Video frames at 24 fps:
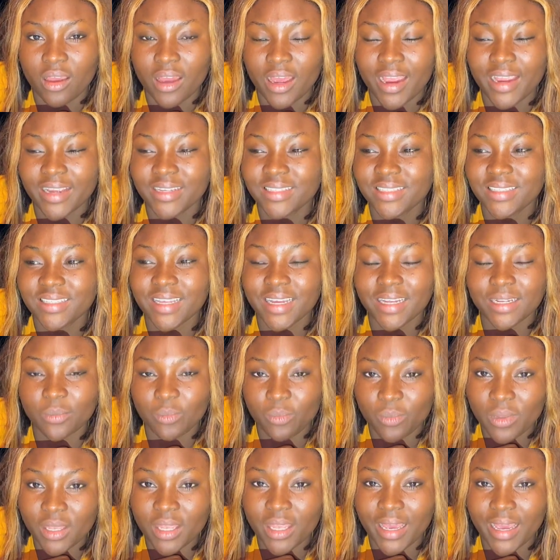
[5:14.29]
I needed
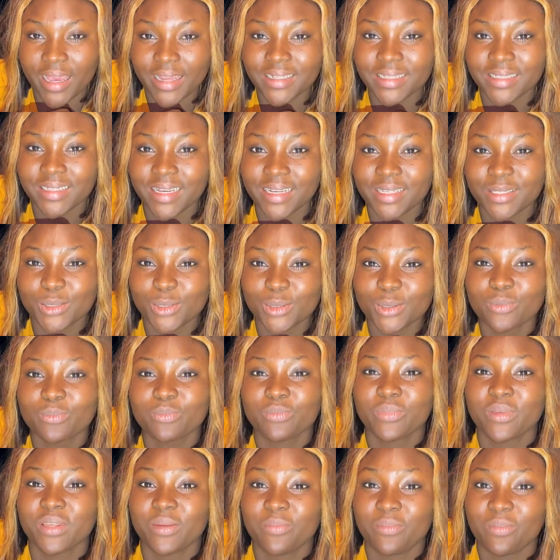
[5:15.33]
me. I needed to
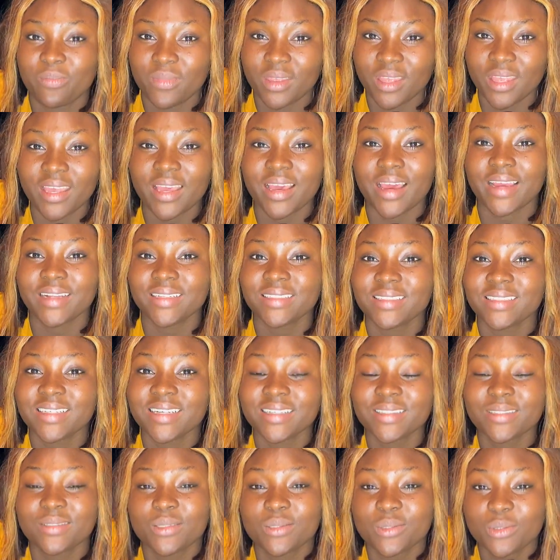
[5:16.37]
be me. I
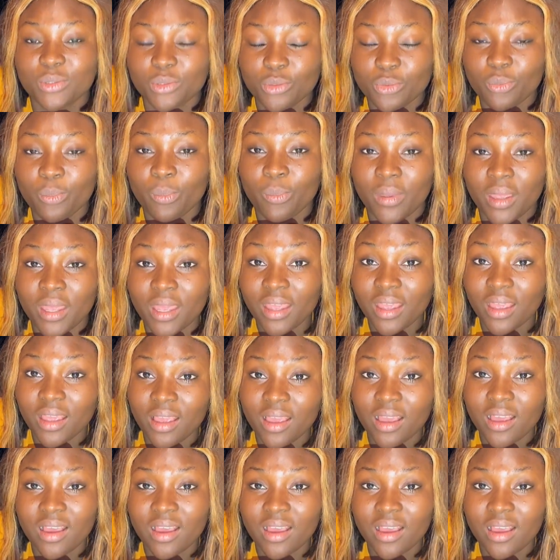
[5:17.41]
needed to do me.